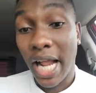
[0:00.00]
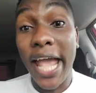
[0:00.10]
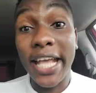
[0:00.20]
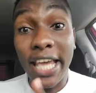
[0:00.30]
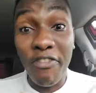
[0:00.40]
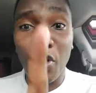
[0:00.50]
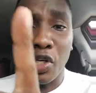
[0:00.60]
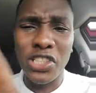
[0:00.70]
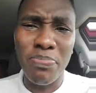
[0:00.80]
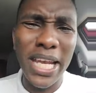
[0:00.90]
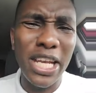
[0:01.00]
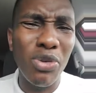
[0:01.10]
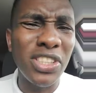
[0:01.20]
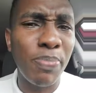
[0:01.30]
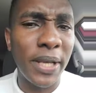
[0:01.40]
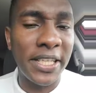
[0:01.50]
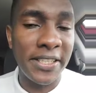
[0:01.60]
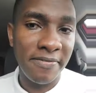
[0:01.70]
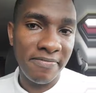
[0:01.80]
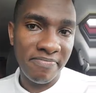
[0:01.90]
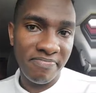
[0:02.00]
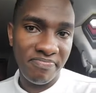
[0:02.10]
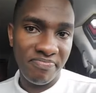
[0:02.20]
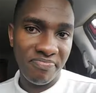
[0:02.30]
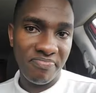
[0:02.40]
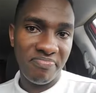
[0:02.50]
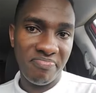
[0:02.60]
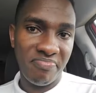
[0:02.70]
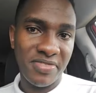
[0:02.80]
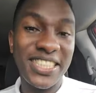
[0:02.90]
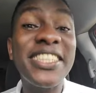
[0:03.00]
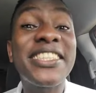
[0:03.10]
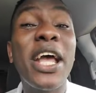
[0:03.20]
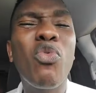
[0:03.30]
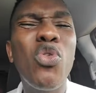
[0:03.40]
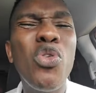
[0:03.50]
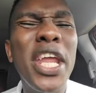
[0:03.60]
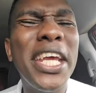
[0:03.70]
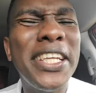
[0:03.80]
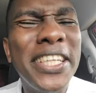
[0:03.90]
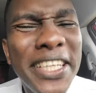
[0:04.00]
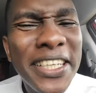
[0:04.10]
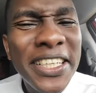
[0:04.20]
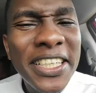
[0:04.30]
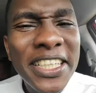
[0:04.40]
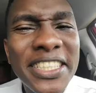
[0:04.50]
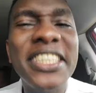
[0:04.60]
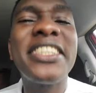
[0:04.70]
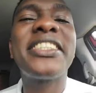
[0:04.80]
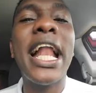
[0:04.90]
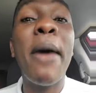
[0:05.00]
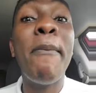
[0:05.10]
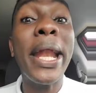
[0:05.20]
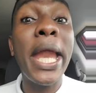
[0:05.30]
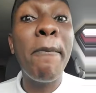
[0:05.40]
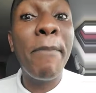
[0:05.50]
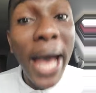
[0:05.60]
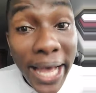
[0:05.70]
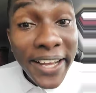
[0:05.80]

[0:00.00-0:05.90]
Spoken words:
I give those men respect. Sister Grunedi, Sister Labadaba,